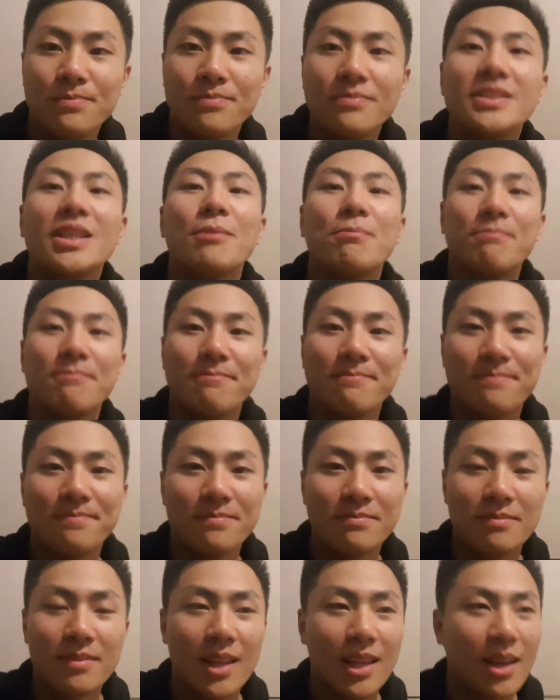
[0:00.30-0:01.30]
What's up?
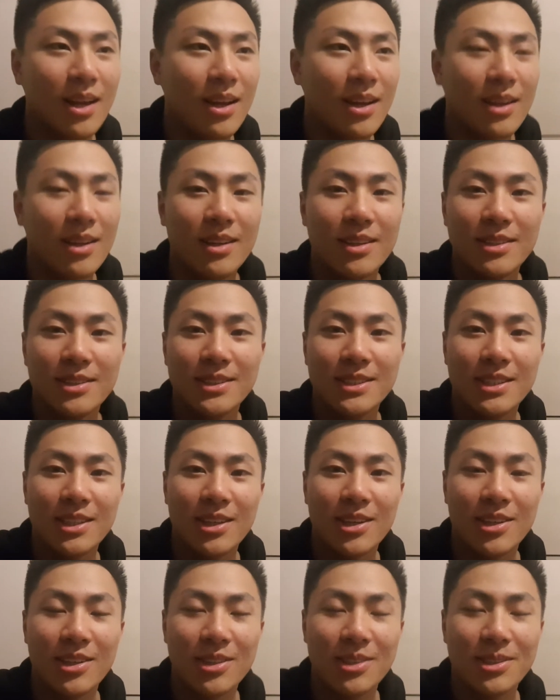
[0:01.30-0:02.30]

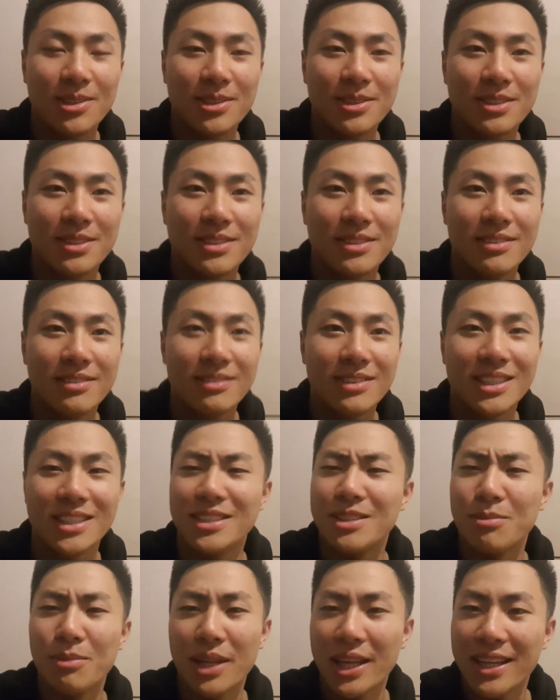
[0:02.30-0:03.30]
So, just
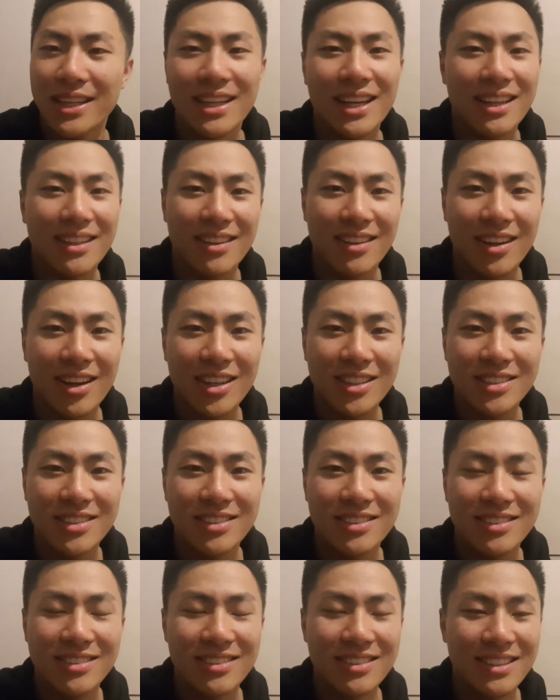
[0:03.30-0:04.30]
some late night
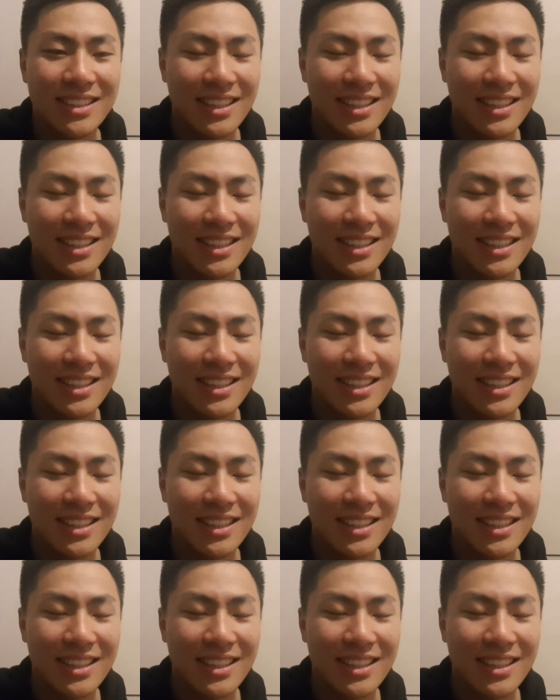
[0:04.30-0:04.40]
thoughts.